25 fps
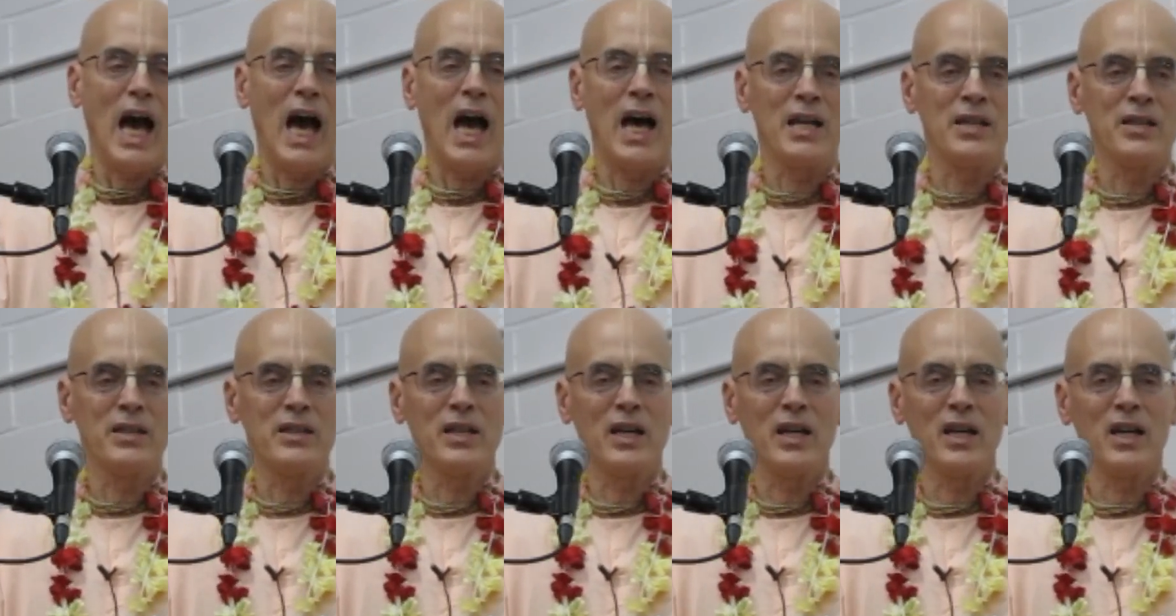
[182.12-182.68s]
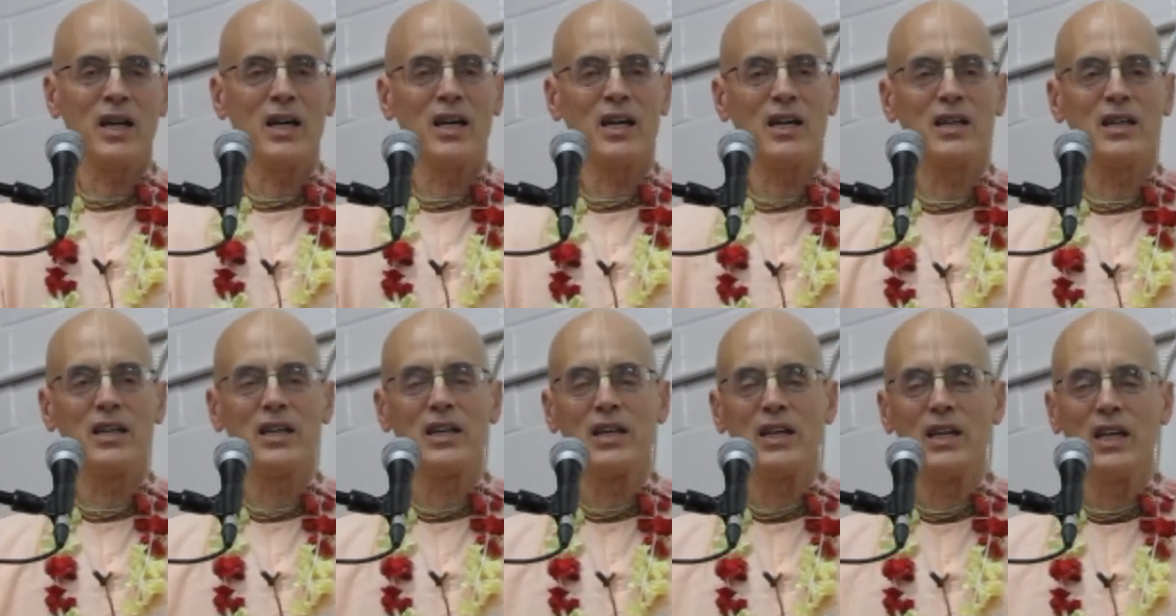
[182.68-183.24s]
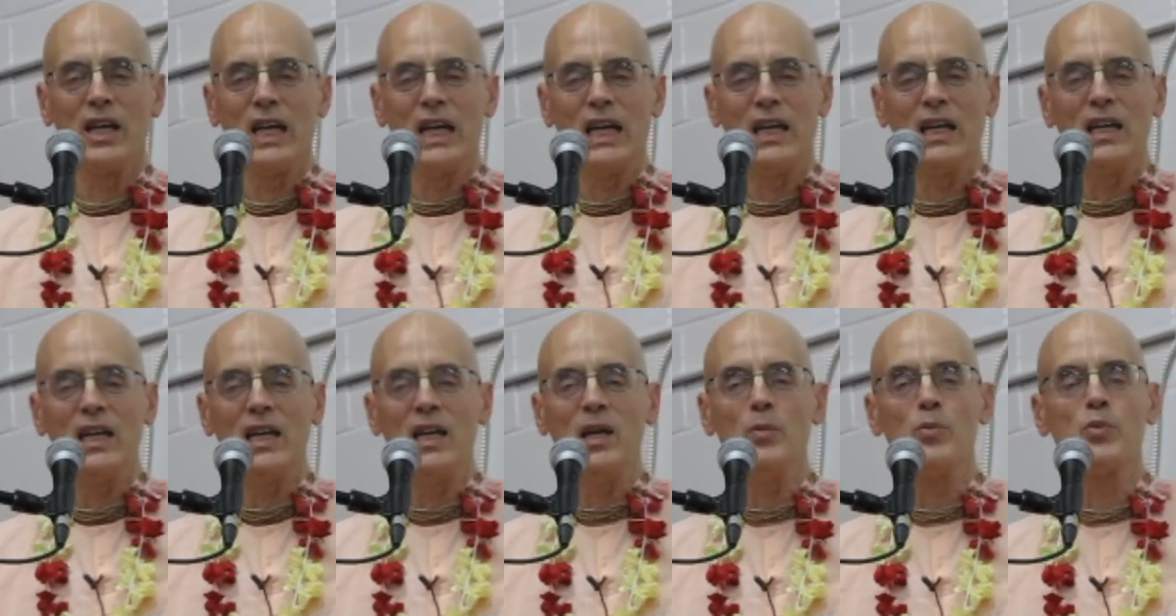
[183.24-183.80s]
And
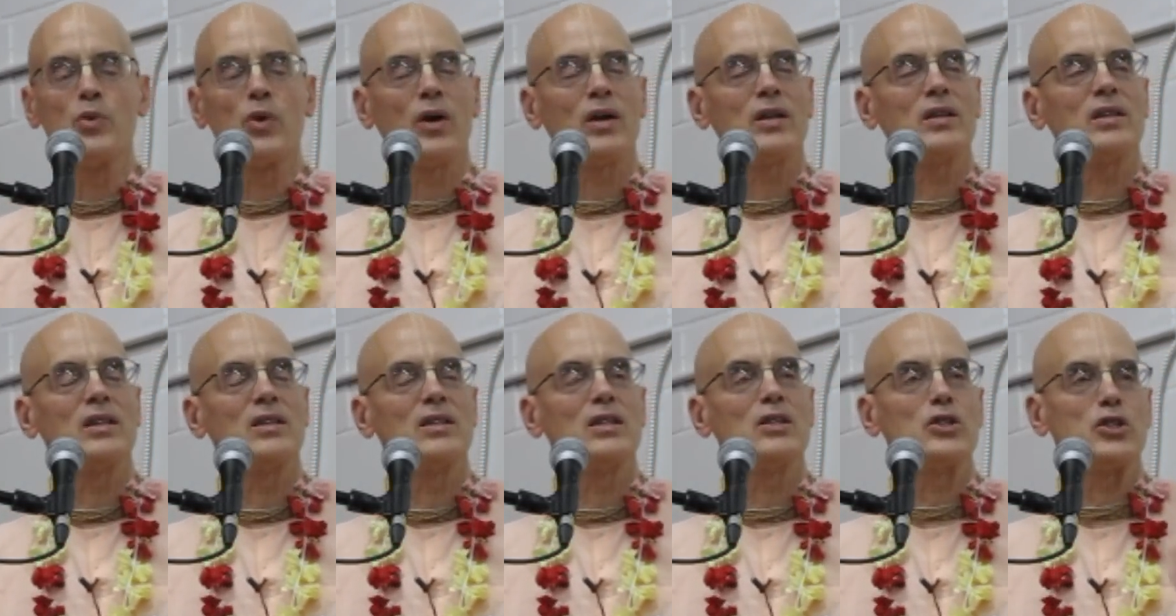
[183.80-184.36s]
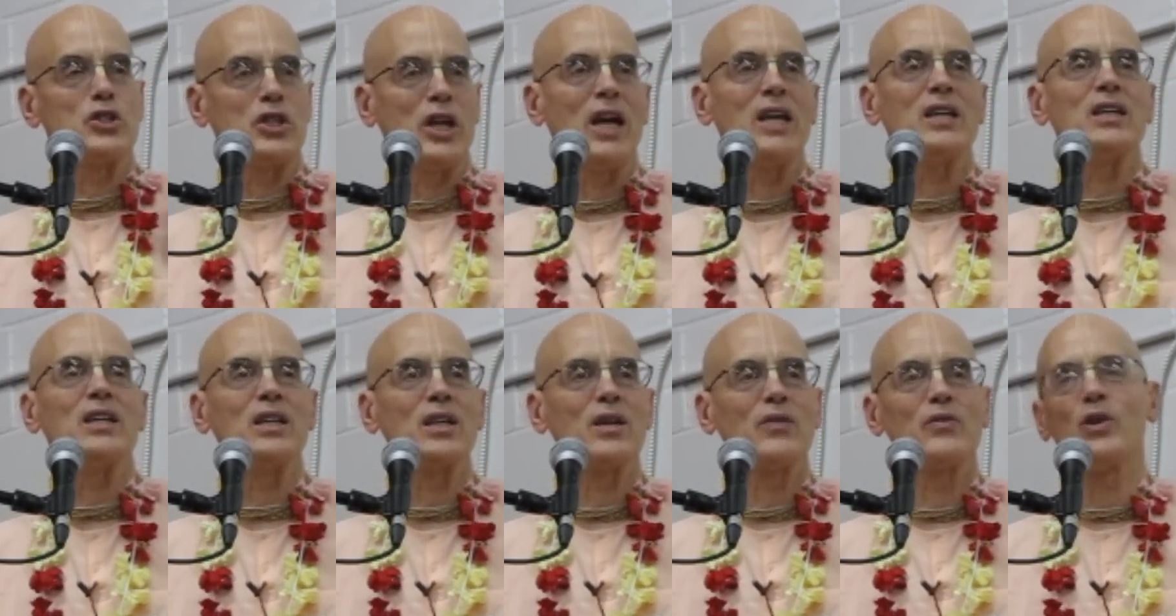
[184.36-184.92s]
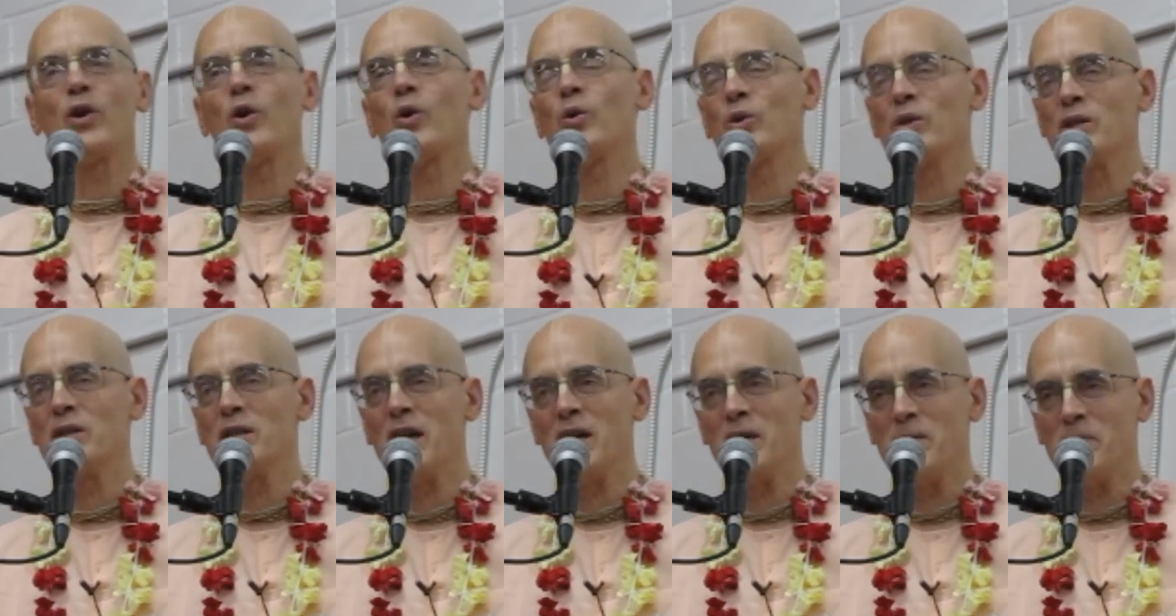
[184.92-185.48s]
he brought the chanting of the
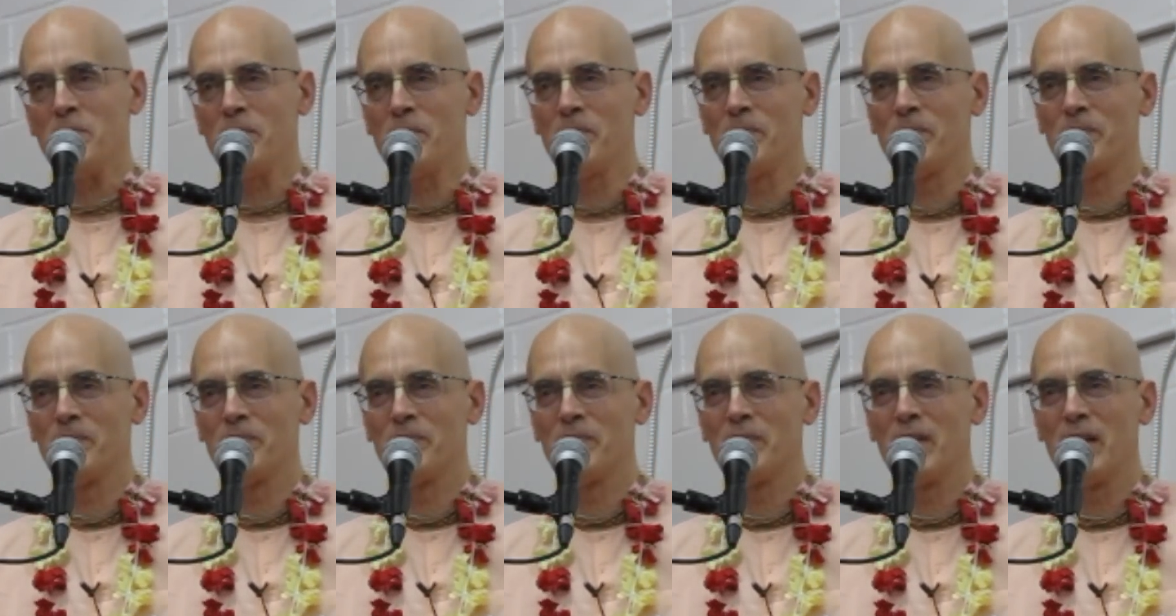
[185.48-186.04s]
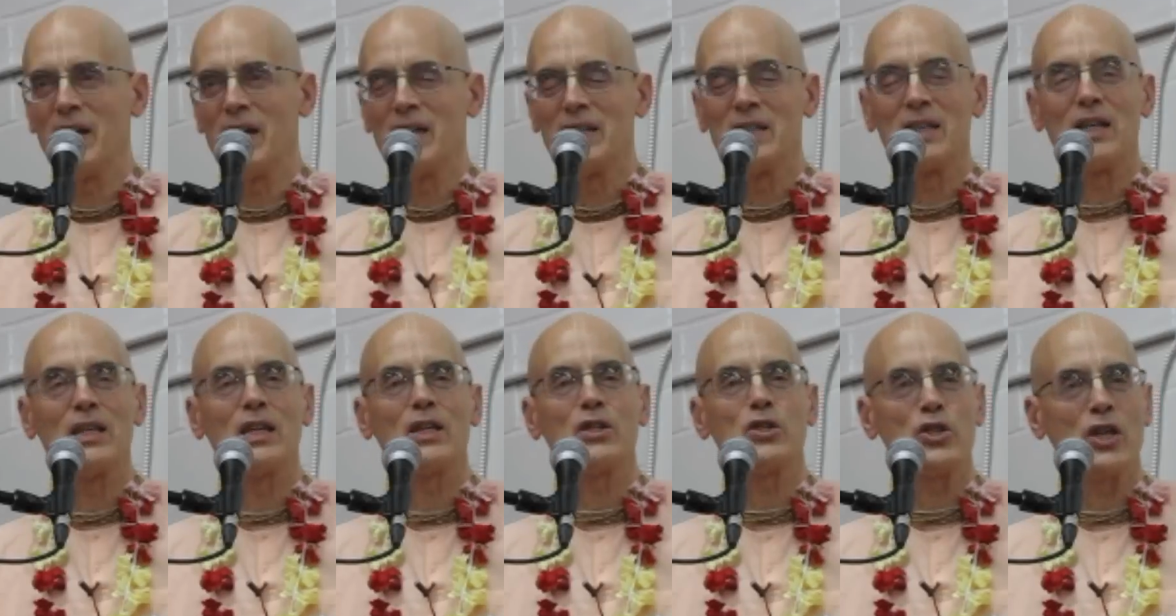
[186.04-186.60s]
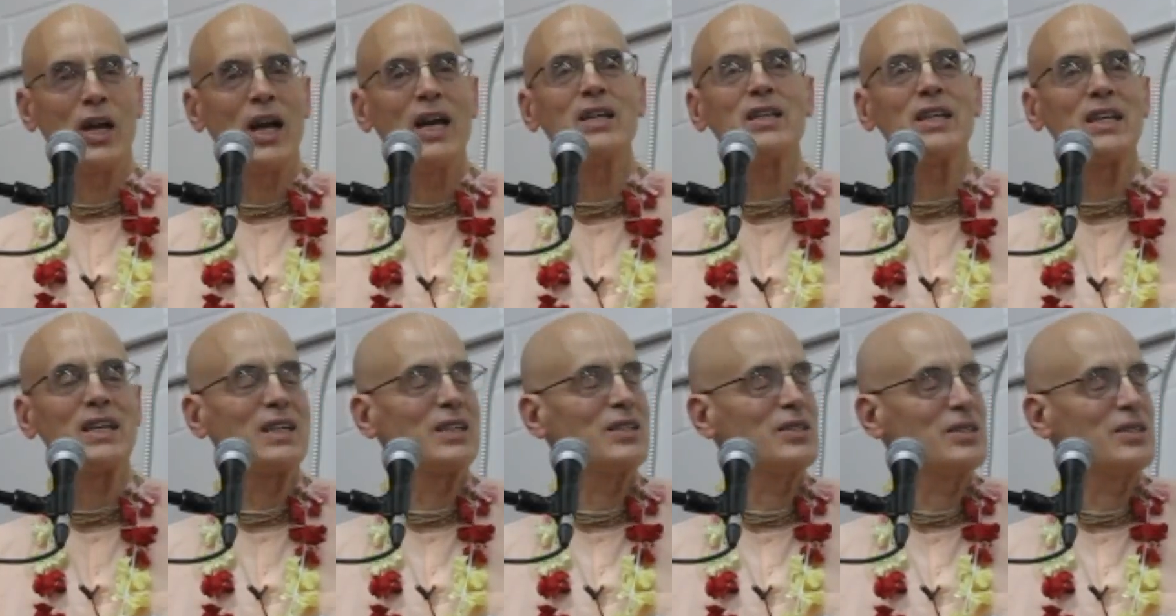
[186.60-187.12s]
holy name. Now the chanting